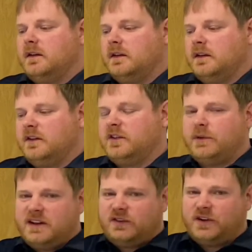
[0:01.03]
So in
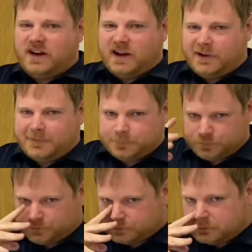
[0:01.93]
this video,
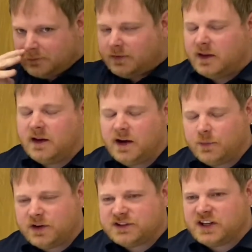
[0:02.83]
I
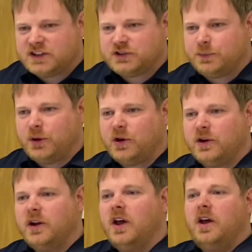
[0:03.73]
want to touch
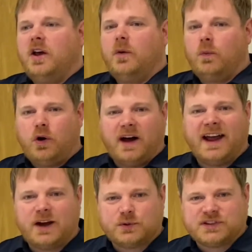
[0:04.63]
upon what
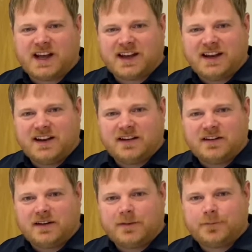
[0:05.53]
house hacking
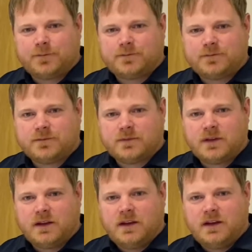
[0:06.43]
is.
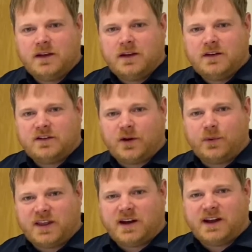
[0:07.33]
So
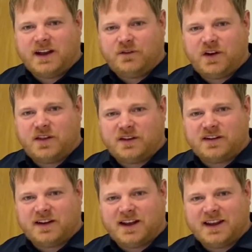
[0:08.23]
without any further
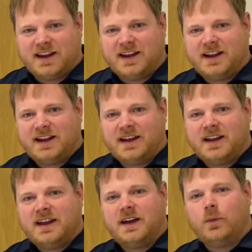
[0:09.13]
delay,
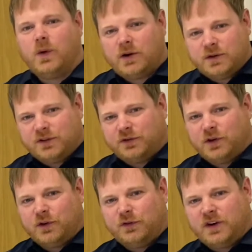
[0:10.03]
welcome to
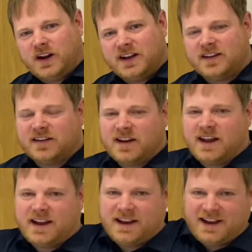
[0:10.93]
Frugal Finance.
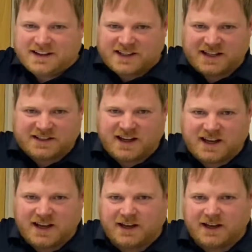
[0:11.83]
Let's get stuck in.